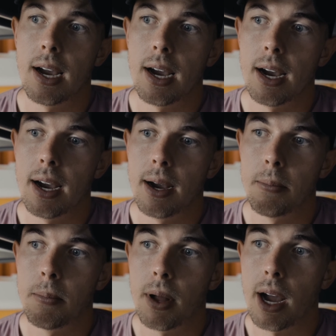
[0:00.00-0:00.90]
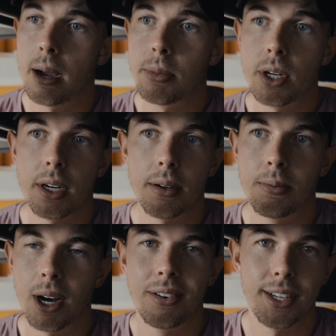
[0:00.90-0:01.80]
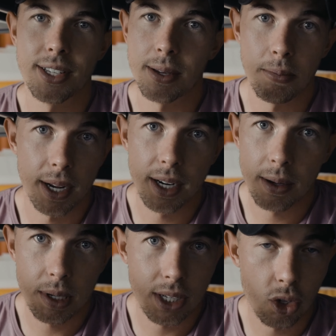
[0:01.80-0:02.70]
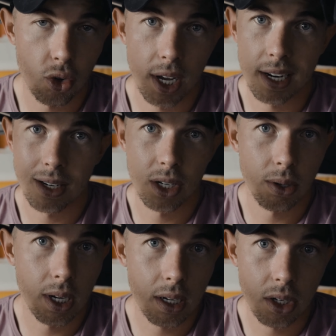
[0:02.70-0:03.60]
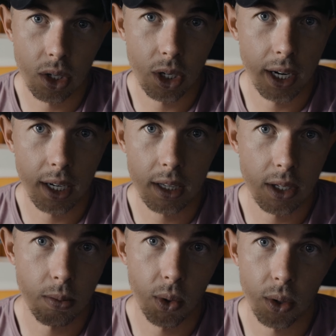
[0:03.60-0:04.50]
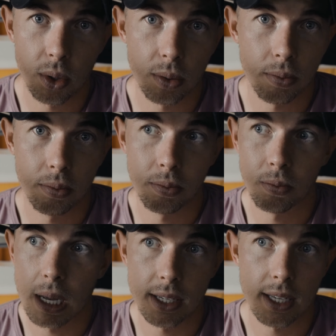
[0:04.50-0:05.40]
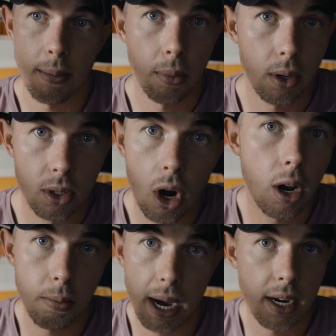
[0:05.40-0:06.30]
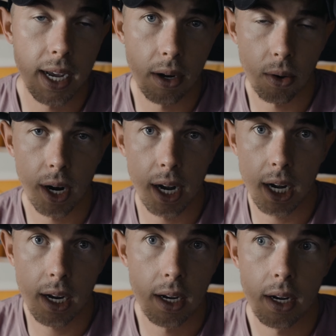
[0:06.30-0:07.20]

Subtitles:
I'm going to obviously Monday be straight into it to try and get this motor assembled on Monday already.